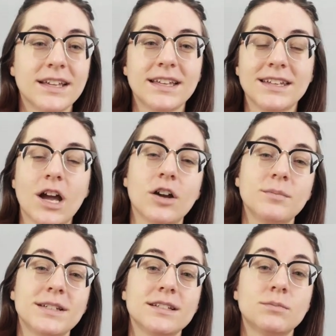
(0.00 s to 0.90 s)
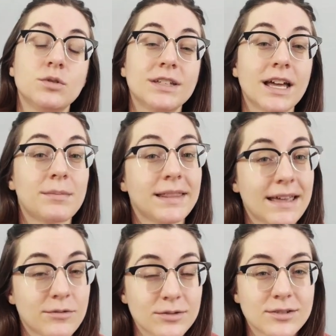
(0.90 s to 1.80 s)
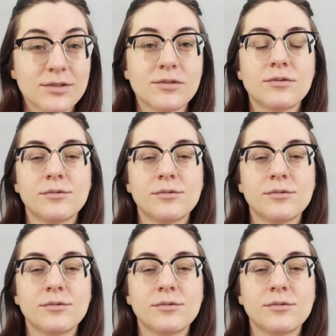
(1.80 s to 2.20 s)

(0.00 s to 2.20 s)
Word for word: In the Art Business Bootcamp Level two,